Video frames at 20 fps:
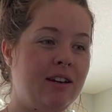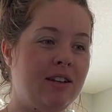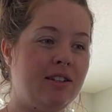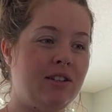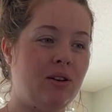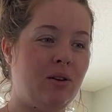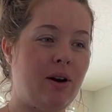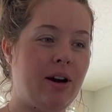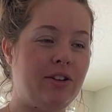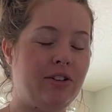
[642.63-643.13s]

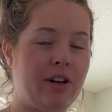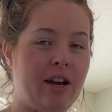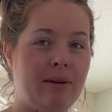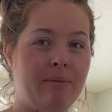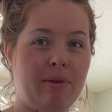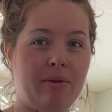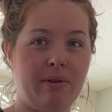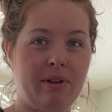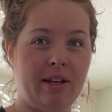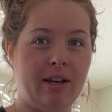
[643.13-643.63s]
So I try
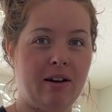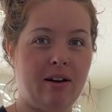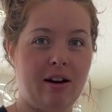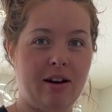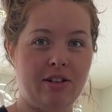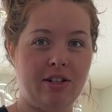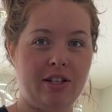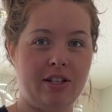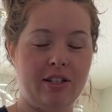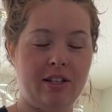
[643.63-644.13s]
and be really
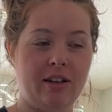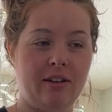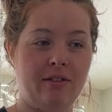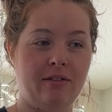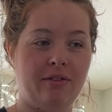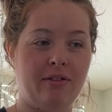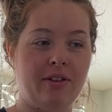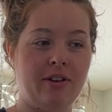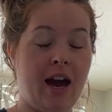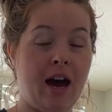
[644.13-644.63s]
cautious
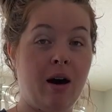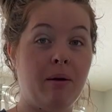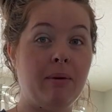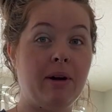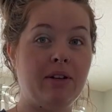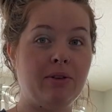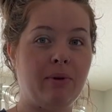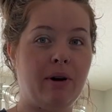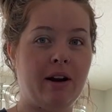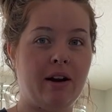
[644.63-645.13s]
of how
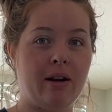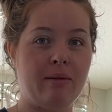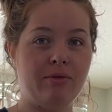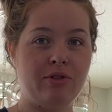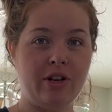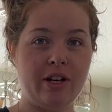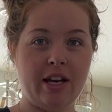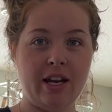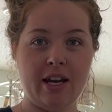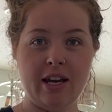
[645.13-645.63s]
much water I'm
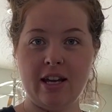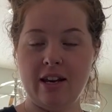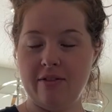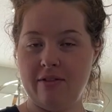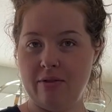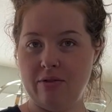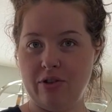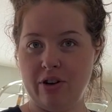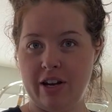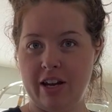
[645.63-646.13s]
drinking, and
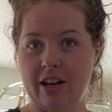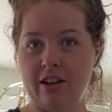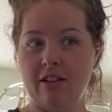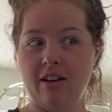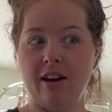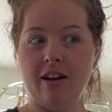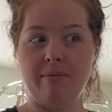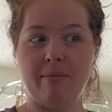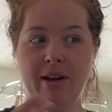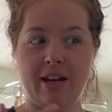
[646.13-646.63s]
if I'm drinking a
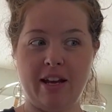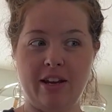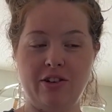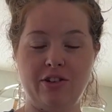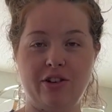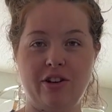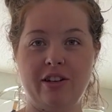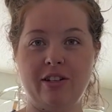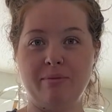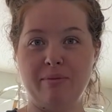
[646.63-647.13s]
lot, making
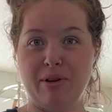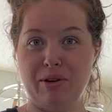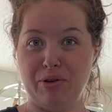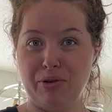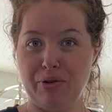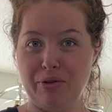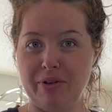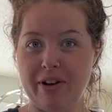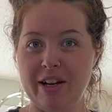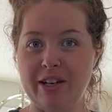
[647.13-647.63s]
sure it's
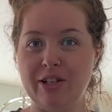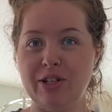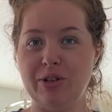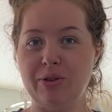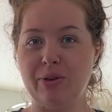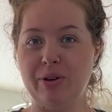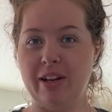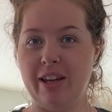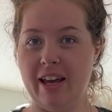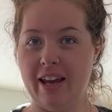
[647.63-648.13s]
mineral rich
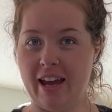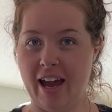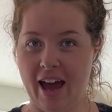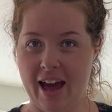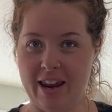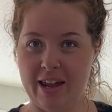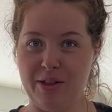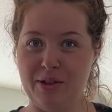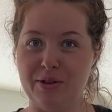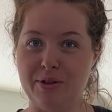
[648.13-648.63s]
or like
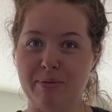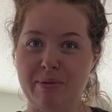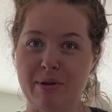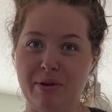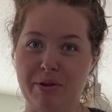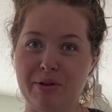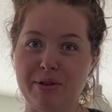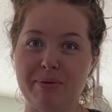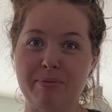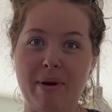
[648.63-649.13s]
adding those
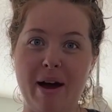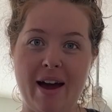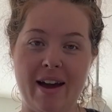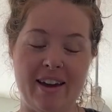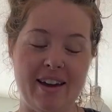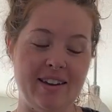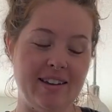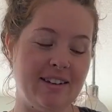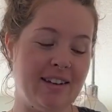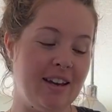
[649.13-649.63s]
minerals
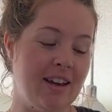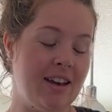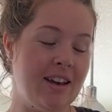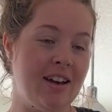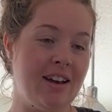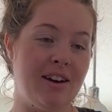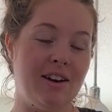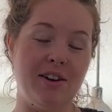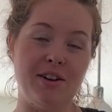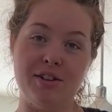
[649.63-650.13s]
back in
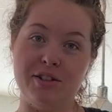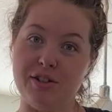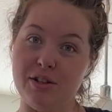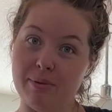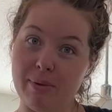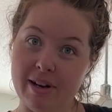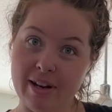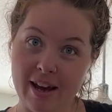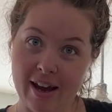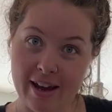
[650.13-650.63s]

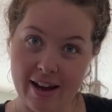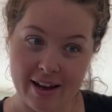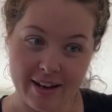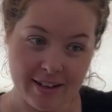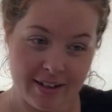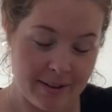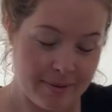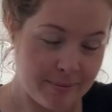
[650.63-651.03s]
to my diet.